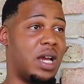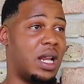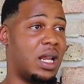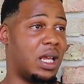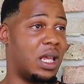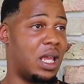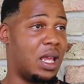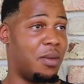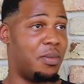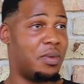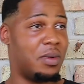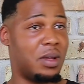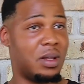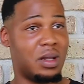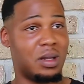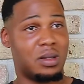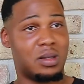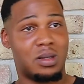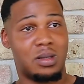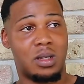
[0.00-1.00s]
to keep it
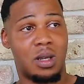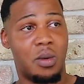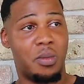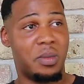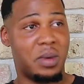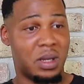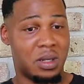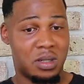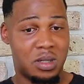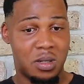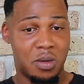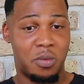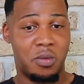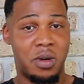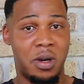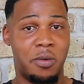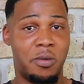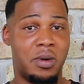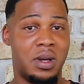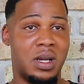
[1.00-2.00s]

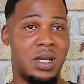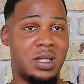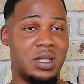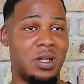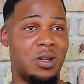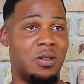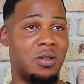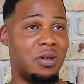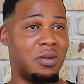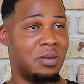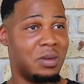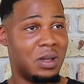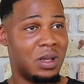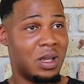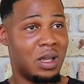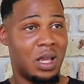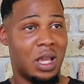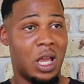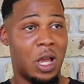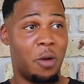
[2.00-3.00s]
somewhere where it's gonna
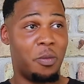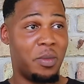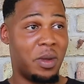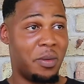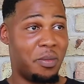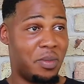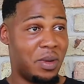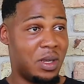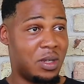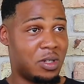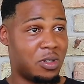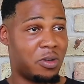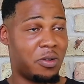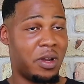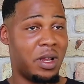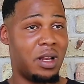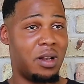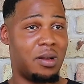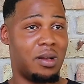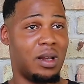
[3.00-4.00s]
help me be
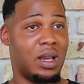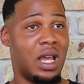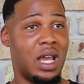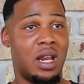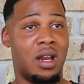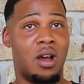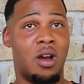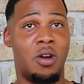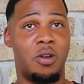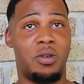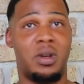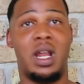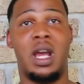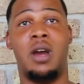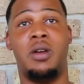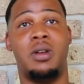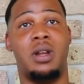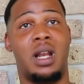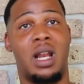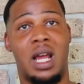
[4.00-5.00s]
straight later on
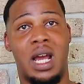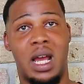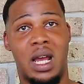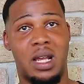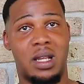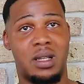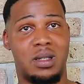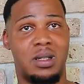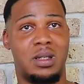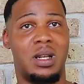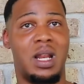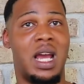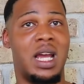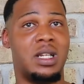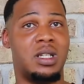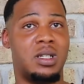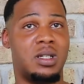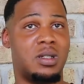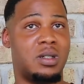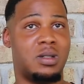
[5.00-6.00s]
down the line, and
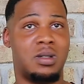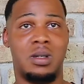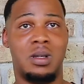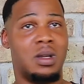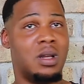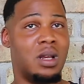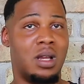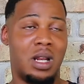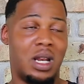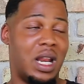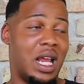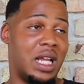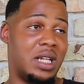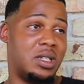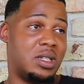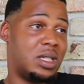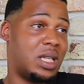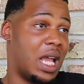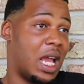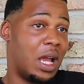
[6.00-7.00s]
not
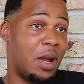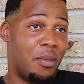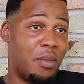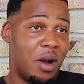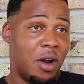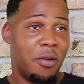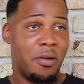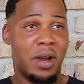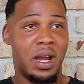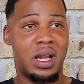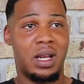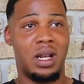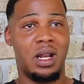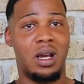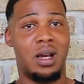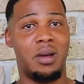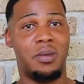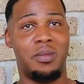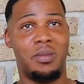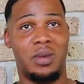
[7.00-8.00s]
just thinking about right
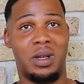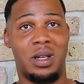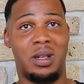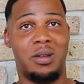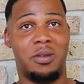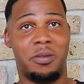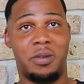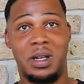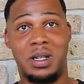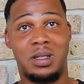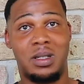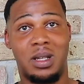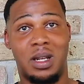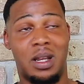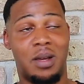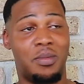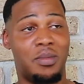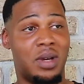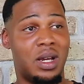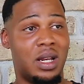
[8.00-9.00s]
now. But the rest of
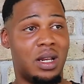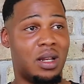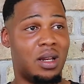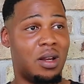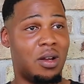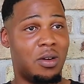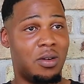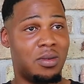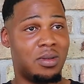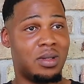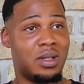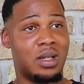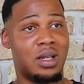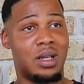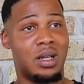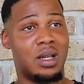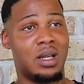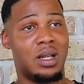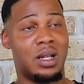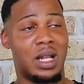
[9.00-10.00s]
that money though,
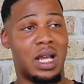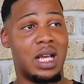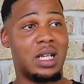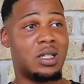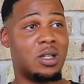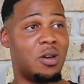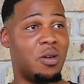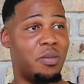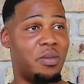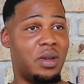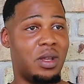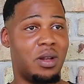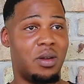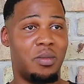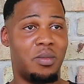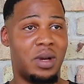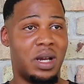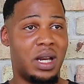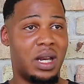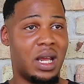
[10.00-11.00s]
that's gonna be the
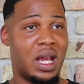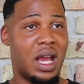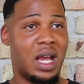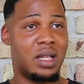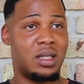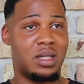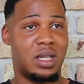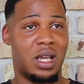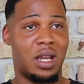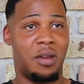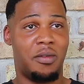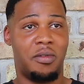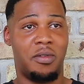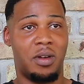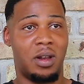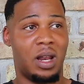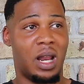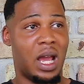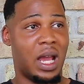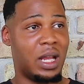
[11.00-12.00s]
money I take
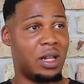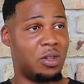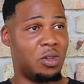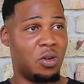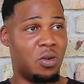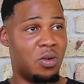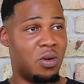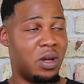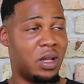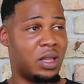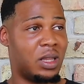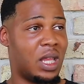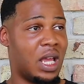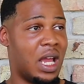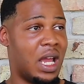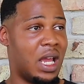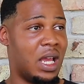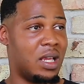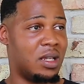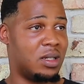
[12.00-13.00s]
for like doing
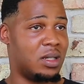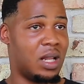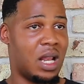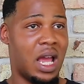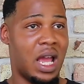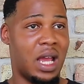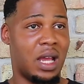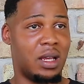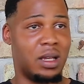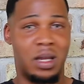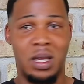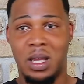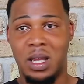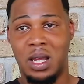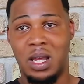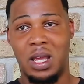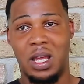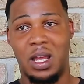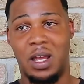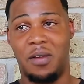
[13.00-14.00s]
things like
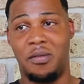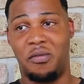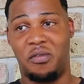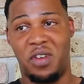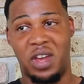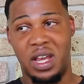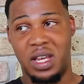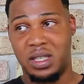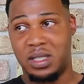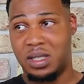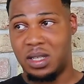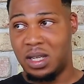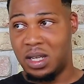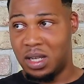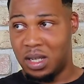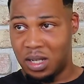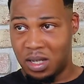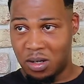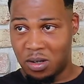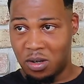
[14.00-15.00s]

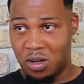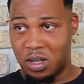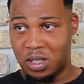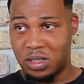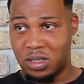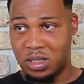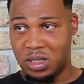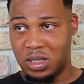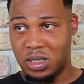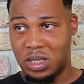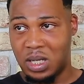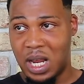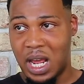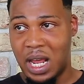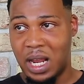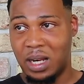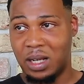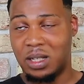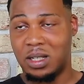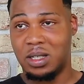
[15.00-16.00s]
investing or just
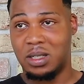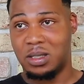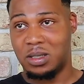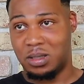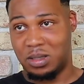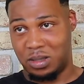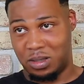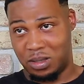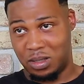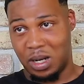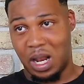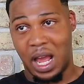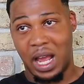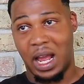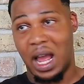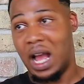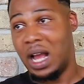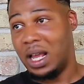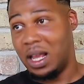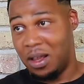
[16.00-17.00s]
not, because like
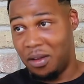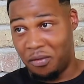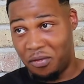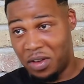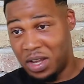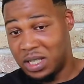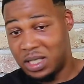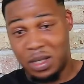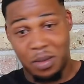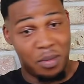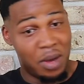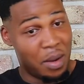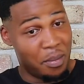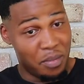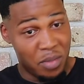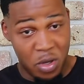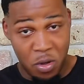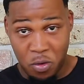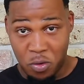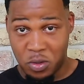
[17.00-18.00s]
I can invest in my
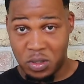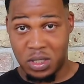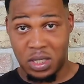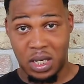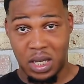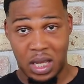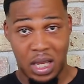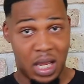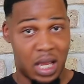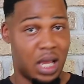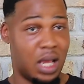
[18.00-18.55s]
music and